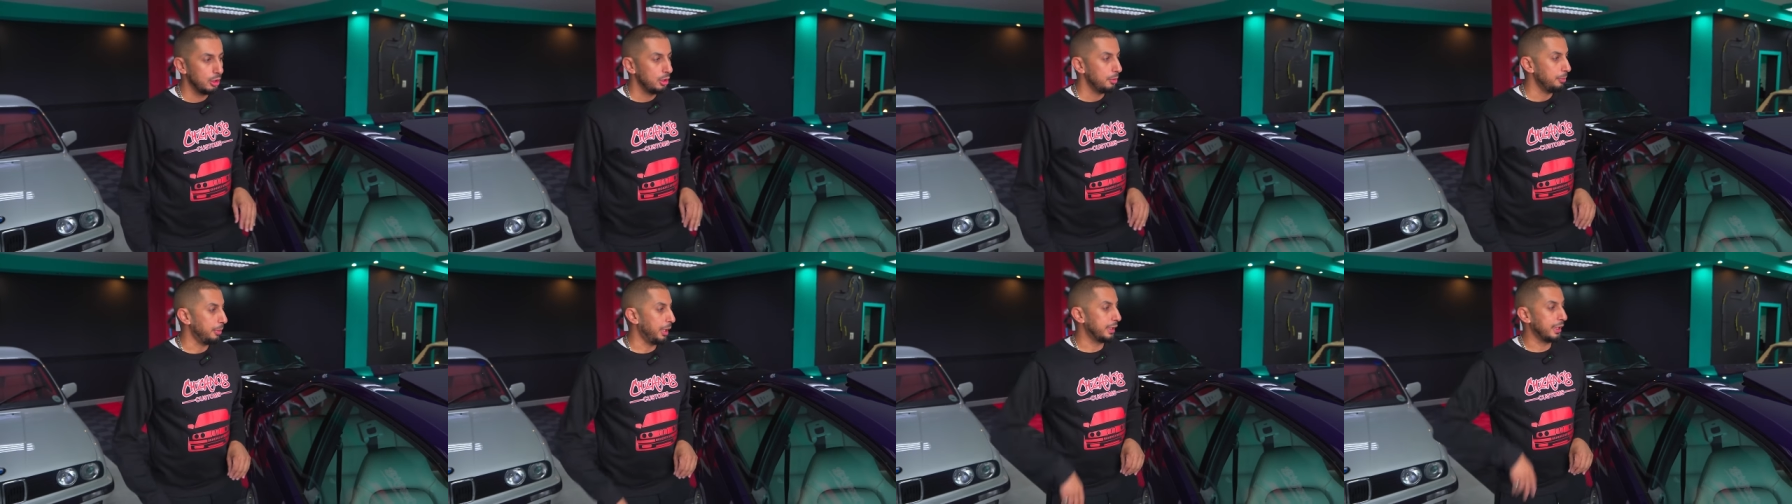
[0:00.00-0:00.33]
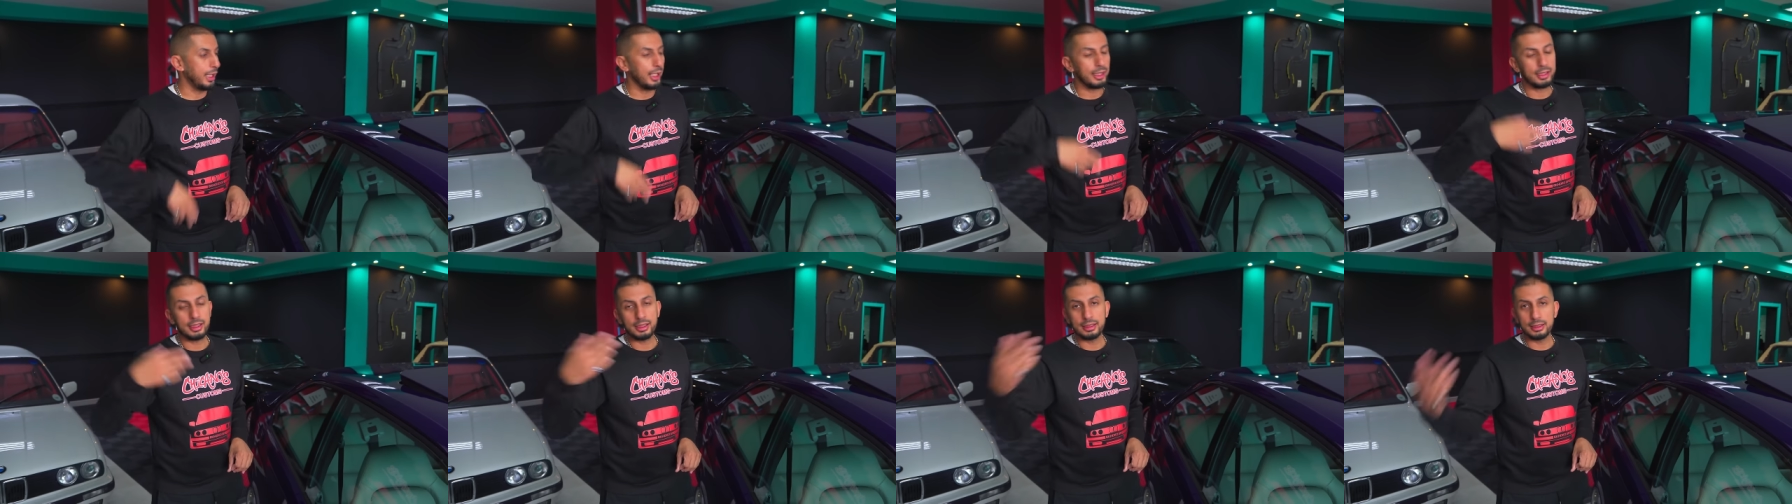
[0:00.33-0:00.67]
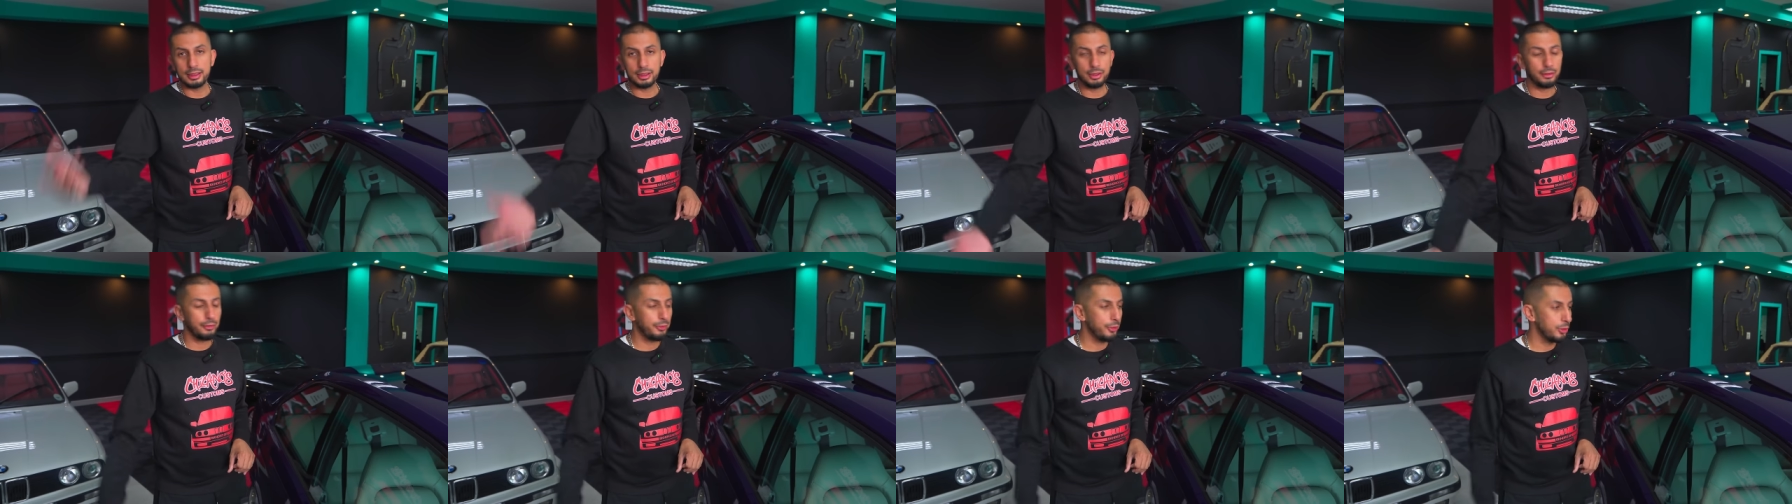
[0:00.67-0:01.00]
but that is
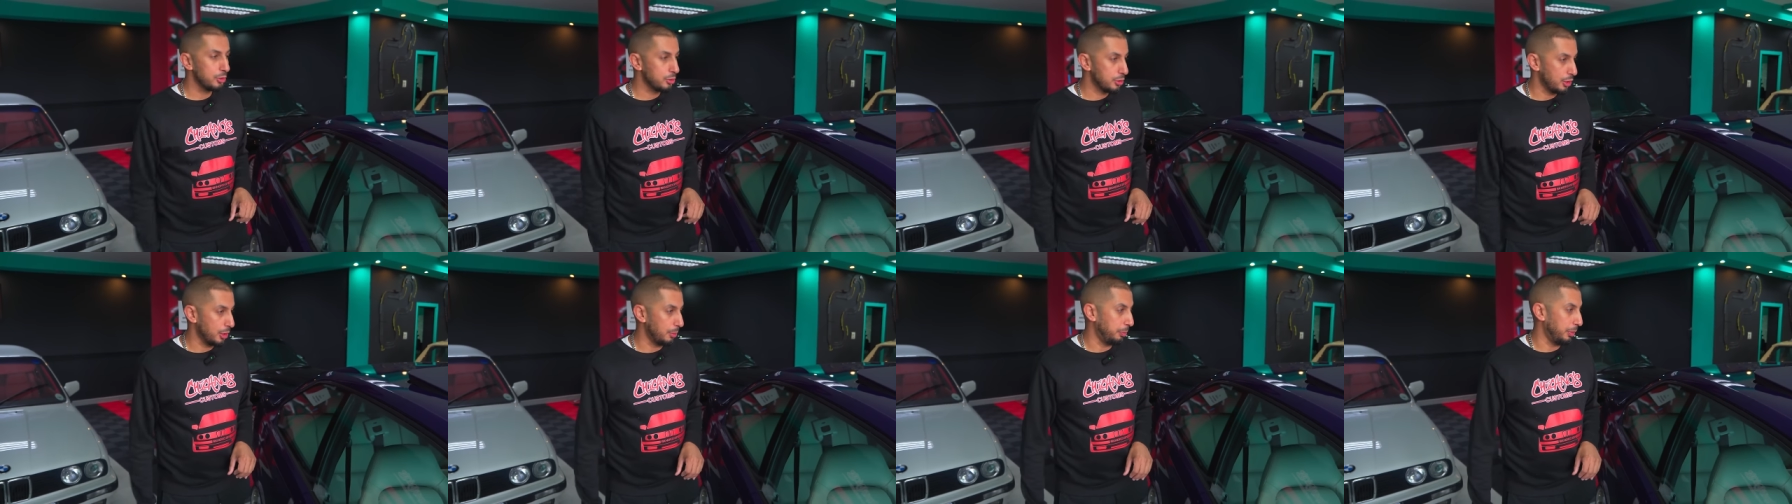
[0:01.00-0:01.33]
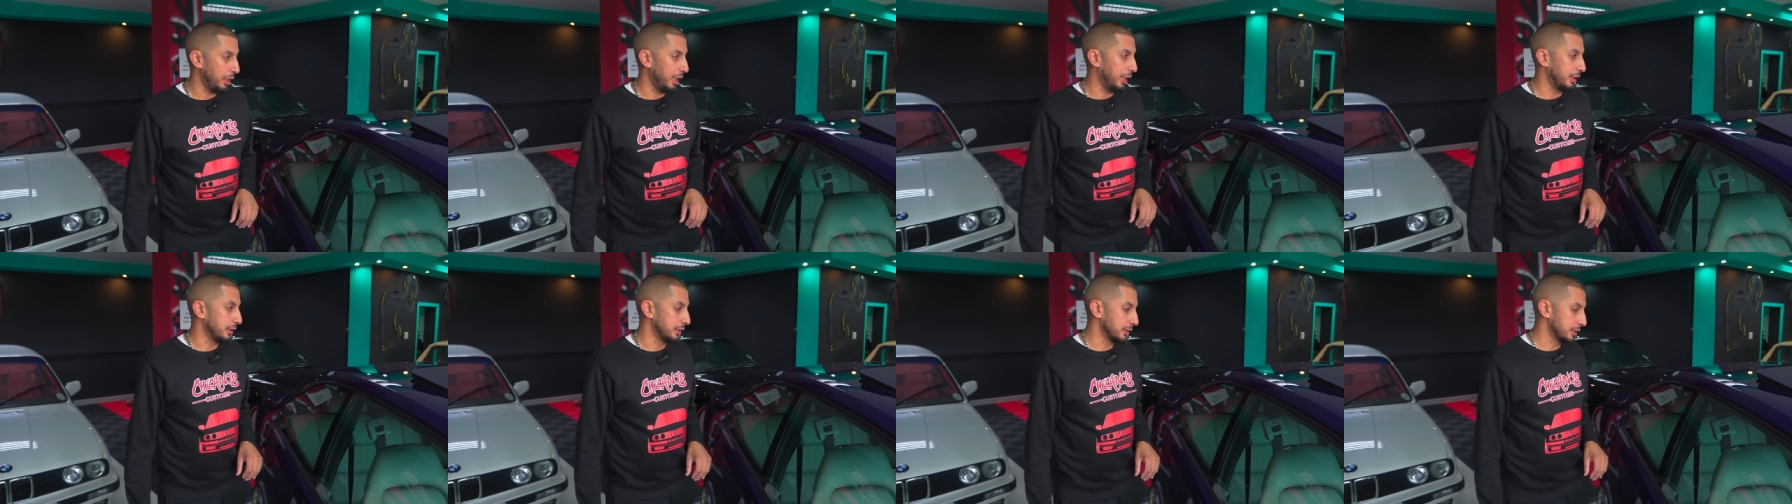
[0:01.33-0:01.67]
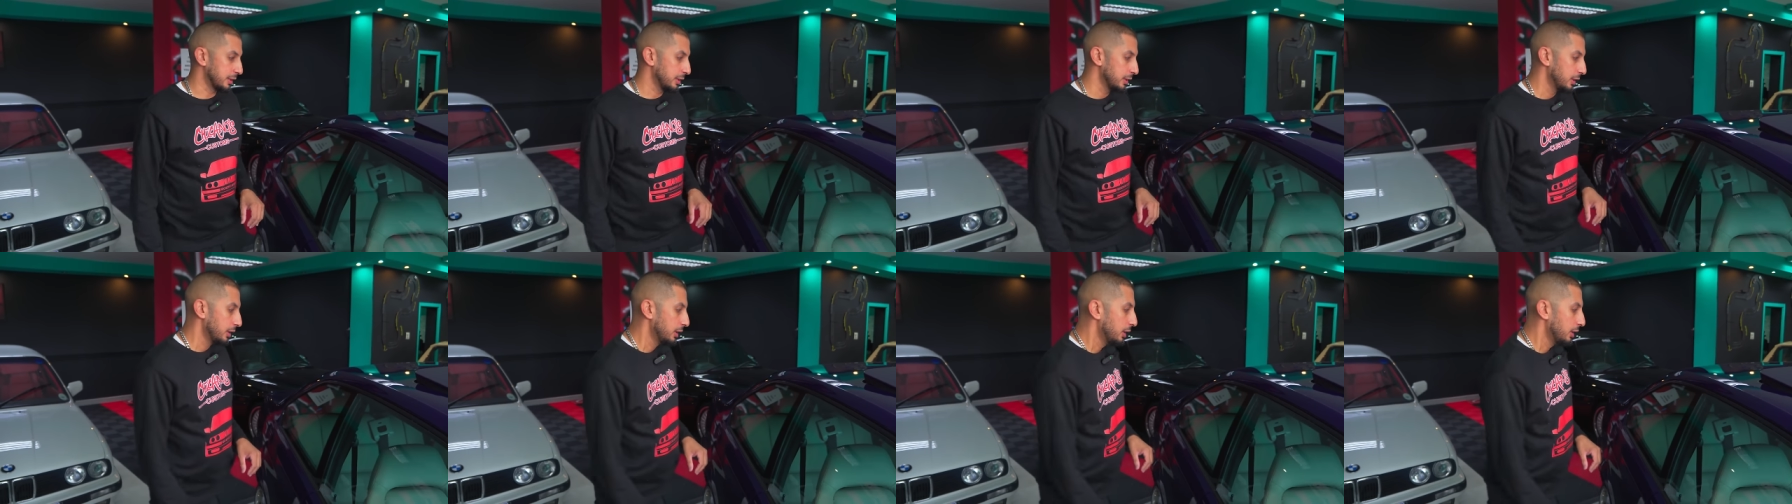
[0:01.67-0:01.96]
in future plans.